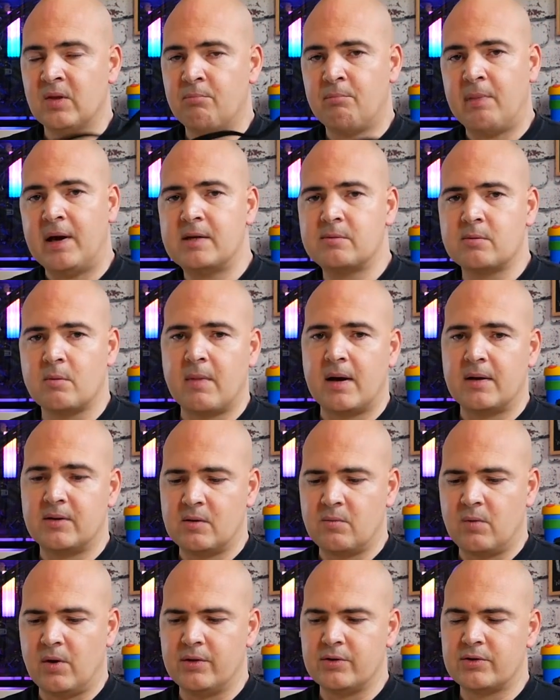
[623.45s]
Basement
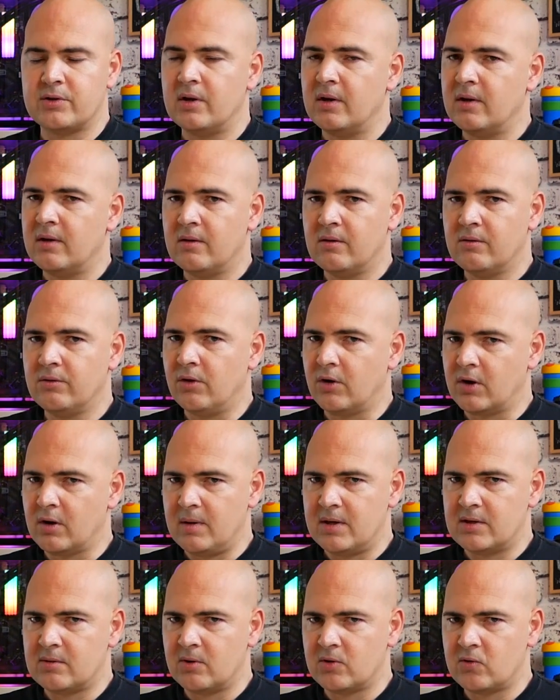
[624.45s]
mounted ones, not going to
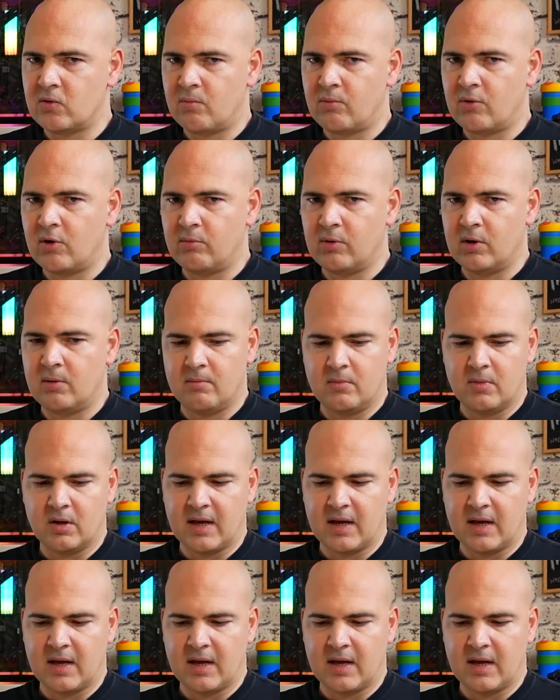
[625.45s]
be so much of a problem.